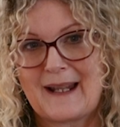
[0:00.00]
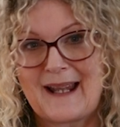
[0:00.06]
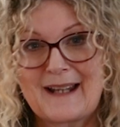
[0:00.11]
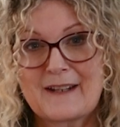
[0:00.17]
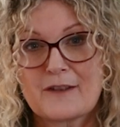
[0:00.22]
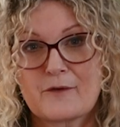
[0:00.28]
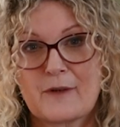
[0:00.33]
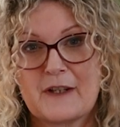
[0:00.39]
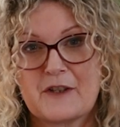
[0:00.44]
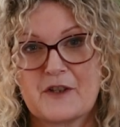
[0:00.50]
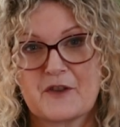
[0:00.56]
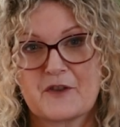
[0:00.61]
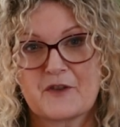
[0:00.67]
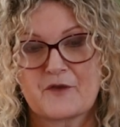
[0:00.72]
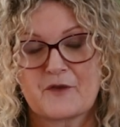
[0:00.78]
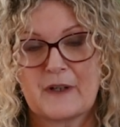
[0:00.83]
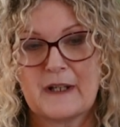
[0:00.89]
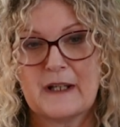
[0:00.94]
land
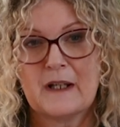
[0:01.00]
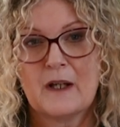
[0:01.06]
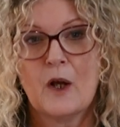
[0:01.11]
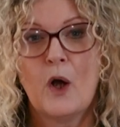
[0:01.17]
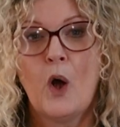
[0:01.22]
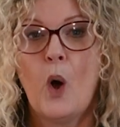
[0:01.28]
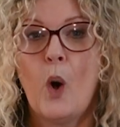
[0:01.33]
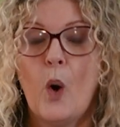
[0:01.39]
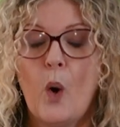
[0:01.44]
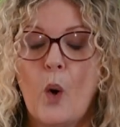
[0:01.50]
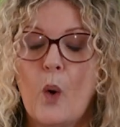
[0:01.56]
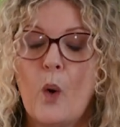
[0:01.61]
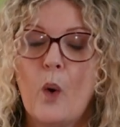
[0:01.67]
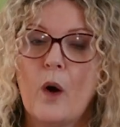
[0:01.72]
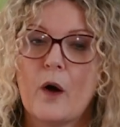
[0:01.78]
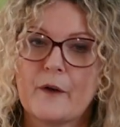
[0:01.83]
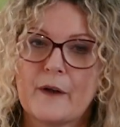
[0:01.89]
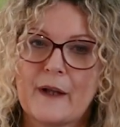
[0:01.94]
registry
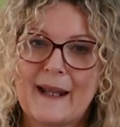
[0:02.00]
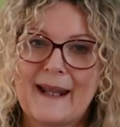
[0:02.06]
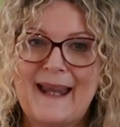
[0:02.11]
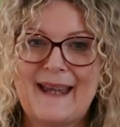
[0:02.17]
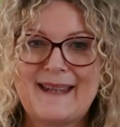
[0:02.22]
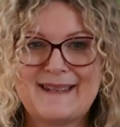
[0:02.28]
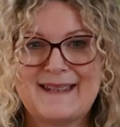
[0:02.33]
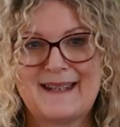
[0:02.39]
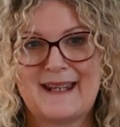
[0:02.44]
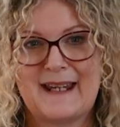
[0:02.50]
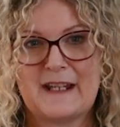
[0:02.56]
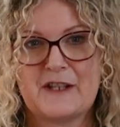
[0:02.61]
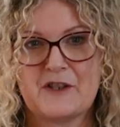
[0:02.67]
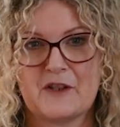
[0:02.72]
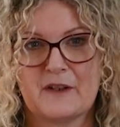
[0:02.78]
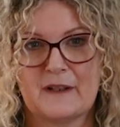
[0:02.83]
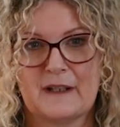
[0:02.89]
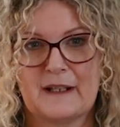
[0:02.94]
or on a letting
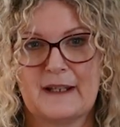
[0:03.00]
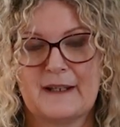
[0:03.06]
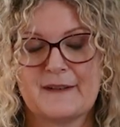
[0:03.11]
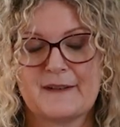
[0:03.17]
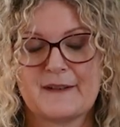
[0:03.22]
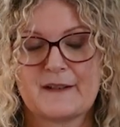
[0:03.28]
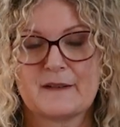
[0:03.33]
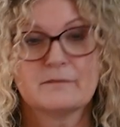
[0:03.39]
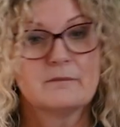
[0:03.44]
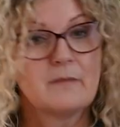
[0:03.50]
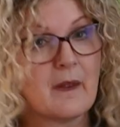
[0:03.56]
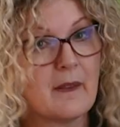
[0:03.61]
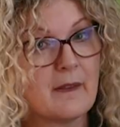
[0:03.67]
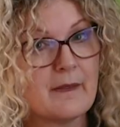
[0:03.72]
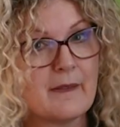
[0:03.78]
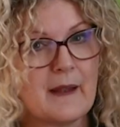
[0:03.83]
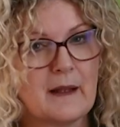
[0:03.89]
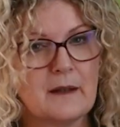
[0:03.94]
agent list,
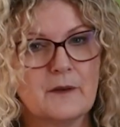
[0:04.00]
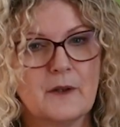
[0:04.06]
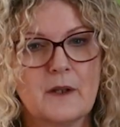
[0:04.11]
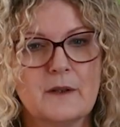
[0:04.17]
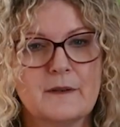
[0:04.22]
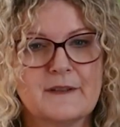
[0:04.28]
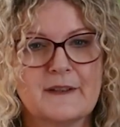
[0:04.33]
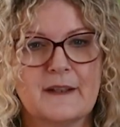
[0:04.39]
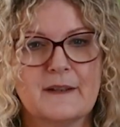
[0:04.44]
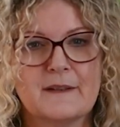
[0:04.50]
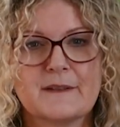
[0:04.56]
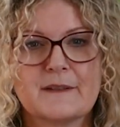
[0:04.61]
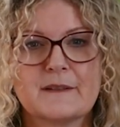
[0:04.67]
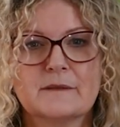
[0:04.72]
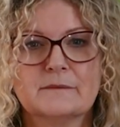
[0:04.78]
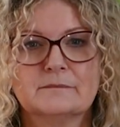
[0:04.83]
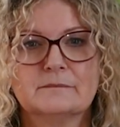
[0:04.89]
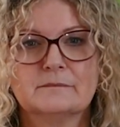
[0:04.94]
they'll
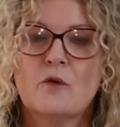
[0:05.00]
notice.